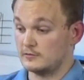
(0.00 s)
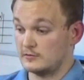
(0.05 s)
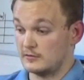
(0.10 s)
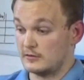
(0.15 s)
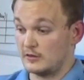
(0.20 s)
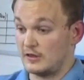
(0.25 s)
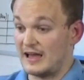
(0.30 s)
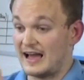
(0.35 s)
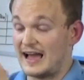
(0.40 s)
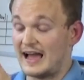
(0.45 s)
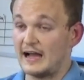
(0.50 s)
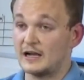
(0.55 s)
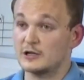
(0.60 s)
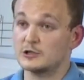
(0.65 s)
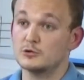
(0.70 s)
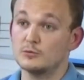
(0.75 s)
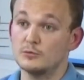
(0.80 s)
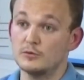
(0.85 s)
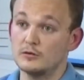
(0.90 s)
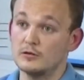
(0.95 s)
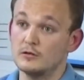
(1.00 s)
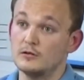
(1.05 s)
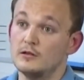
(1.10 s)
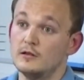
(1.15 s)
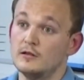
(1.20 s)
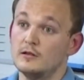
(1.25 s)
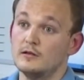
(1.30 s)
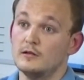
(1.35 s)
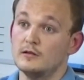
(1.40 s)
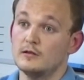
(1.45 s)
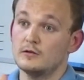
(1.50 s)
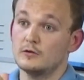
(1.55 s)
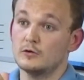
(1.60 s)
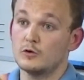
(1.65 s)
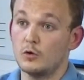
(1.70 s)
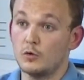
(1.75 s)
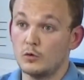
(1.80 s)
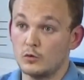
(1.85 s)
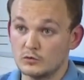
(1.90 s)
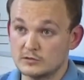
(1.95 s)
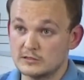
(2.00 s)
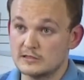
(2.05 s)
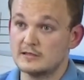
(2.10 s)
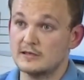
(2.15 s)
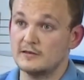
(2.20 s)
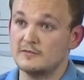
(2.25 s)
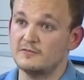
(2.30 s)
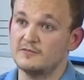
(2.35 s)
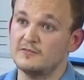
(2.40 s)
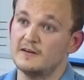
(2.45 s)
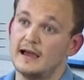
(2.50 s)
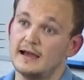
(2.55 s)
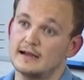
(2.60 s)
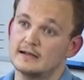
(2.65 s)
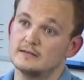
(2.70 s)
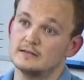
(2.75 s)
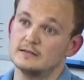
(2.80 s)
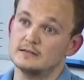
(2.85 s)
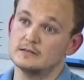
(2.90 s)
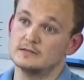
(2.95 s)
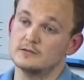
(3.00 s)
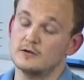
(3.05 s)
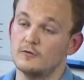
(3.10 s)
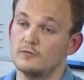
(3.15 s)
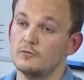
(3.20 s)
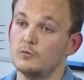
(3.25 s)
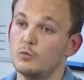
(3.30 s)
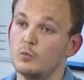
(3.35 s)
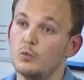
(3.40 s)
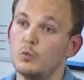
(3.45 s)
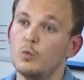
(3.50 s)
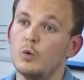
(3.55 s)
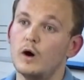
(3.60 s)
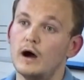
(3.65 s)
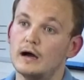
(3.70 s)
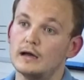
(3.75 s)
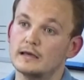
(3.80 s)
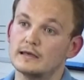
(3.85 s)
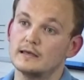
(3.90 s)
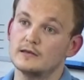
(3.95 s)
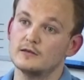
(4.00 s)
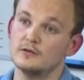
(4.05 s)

the actual causative factors of why